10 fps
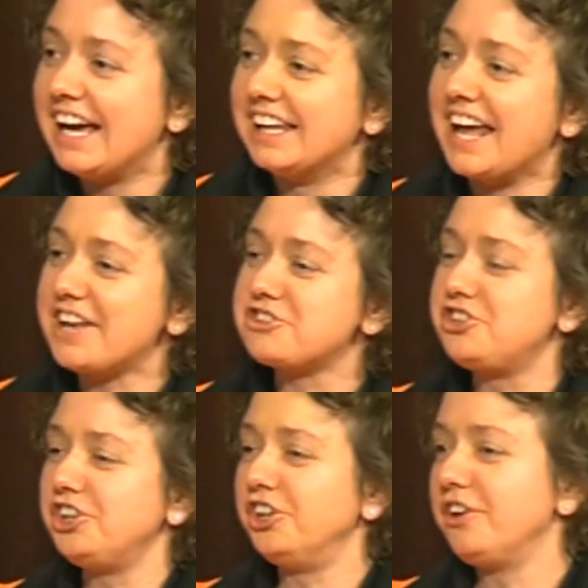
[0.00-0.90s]
Last
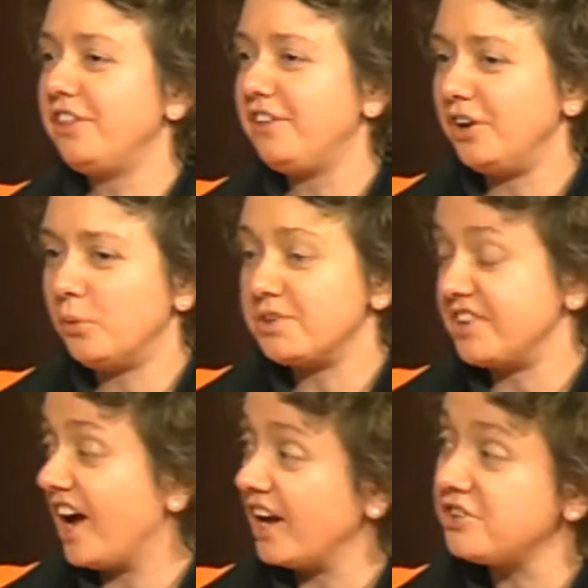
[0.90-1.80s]
year, there was
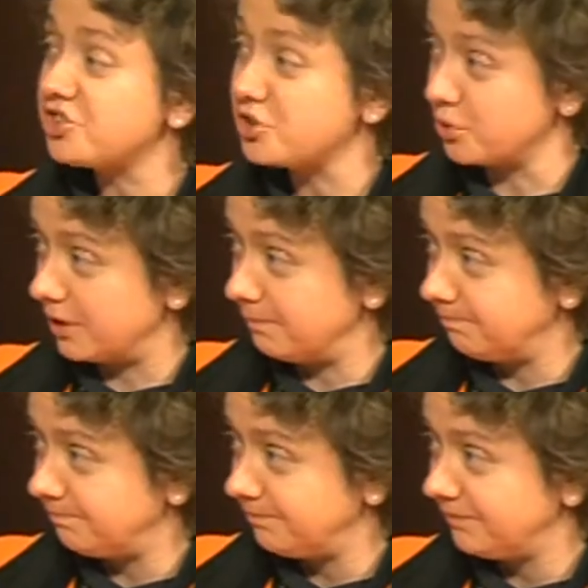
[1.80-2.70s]
an ice storm,
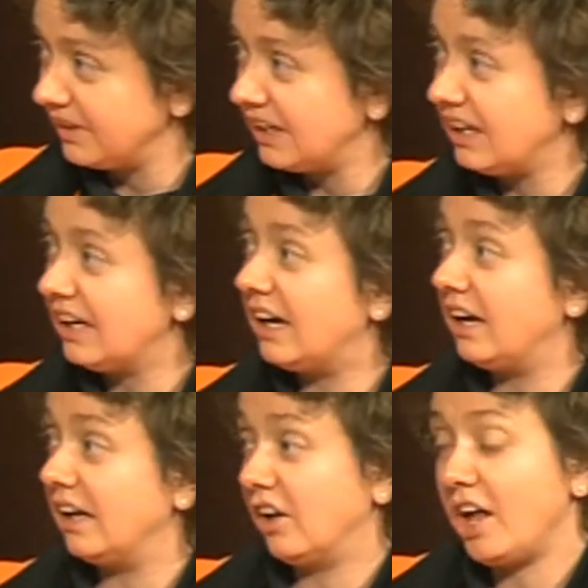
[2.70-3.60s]

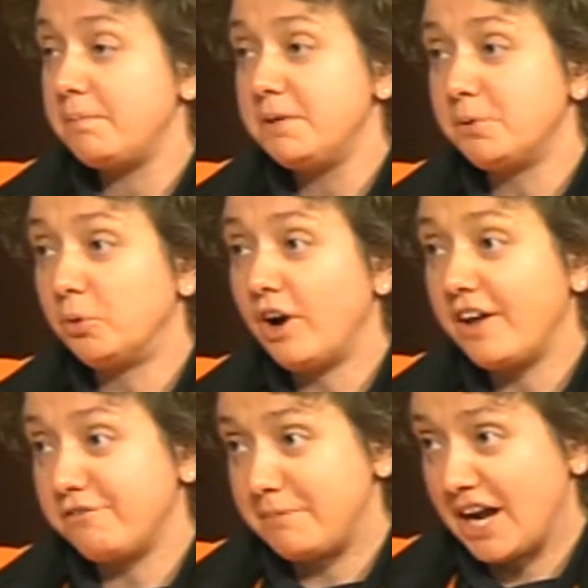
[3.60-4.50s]
and a lot of people were out
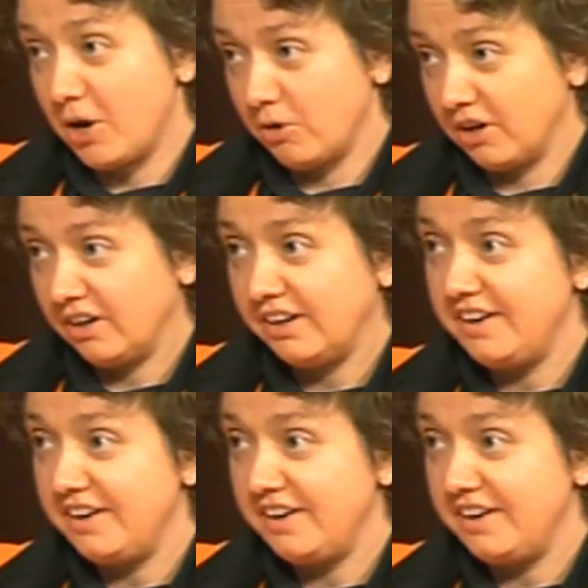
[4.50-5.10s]
of power.